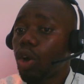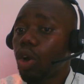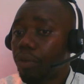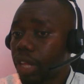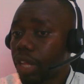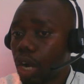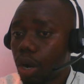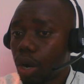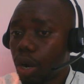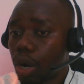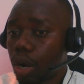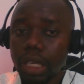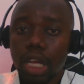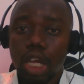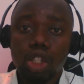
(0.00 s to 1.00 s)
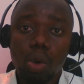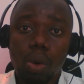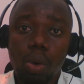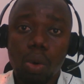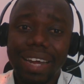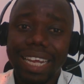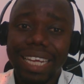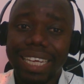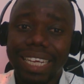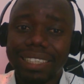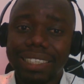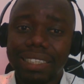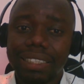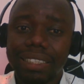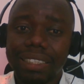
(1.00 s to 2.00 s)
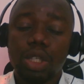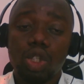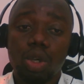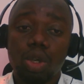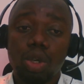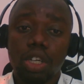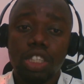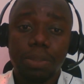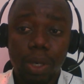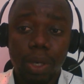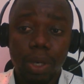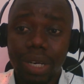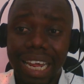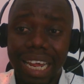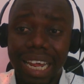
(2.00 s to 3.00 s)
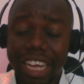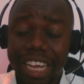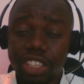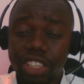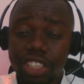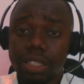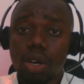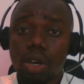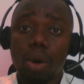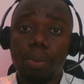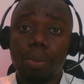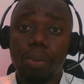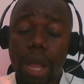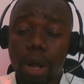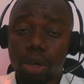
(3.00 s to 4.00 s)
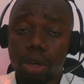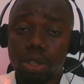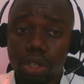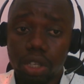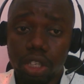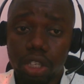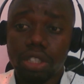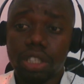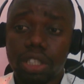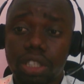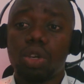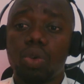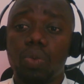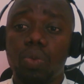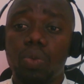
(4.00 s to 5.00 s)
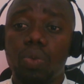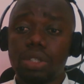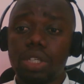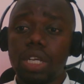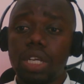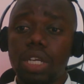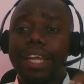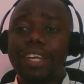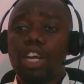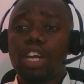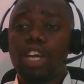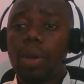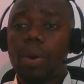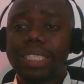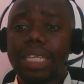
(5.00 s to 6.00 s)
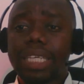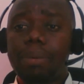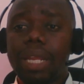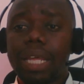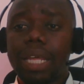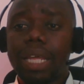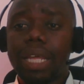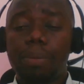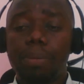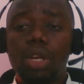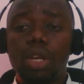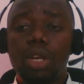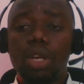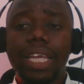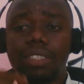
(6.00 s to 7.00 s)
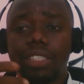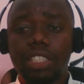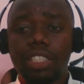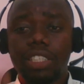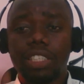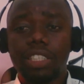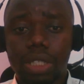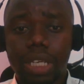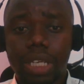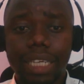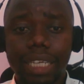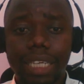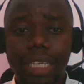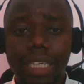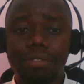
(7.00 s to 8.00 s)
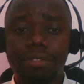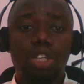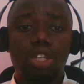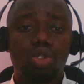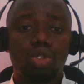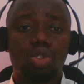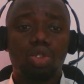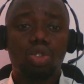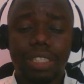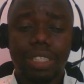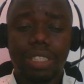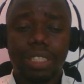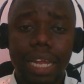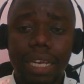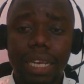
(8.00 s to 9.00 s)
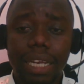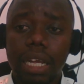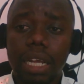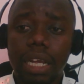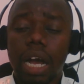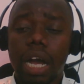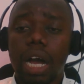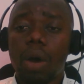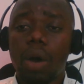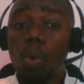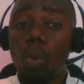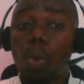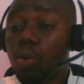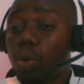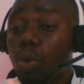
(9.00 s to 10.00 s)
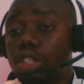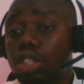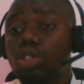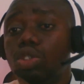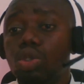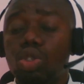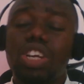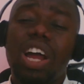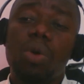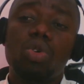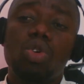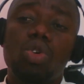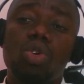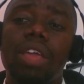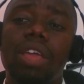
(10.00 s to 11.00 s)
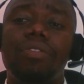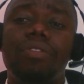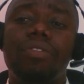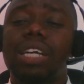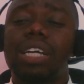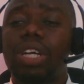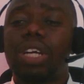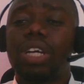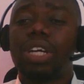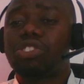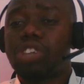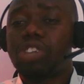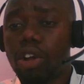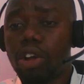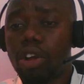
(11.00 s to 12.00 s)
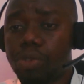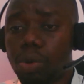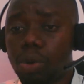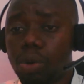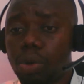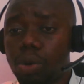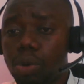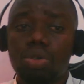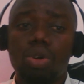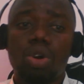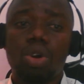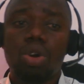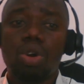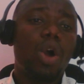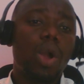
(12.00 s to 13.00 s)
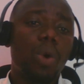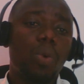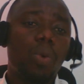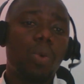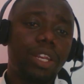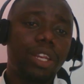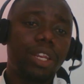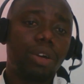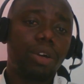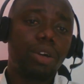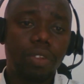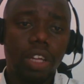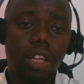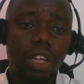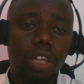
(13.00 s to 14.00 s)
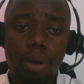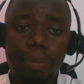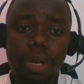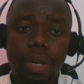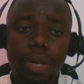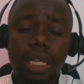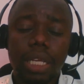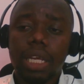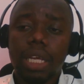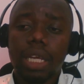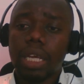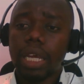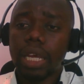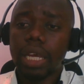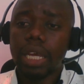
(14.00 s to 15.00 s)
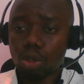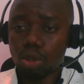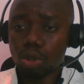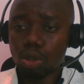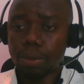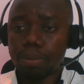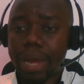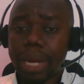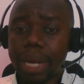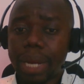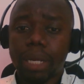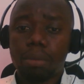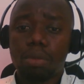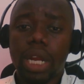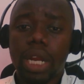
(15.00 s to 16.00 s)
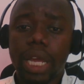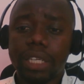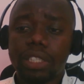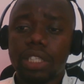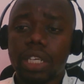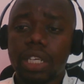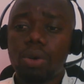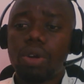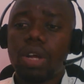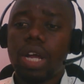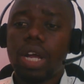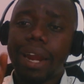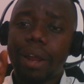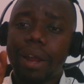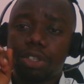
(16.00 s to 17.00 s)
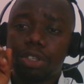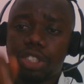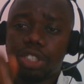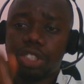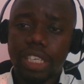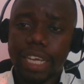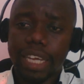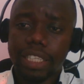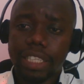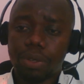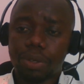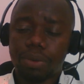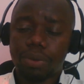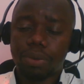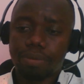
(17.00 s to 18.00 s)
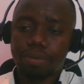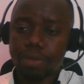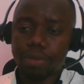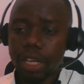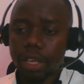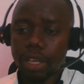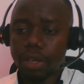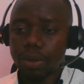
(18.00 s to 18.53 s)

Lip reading: the company? So whatever the case is, you must speak with an agent or book a consultation session with us. There will be a WhatsApp link down below. Let's discuss. Let's have to understand what you want to do, so that we'll know if it's actually a strike off you want to do or a winding off of the company in total. My name is Akimbola Ezekiel, and I'll see you in the next video. Thank you.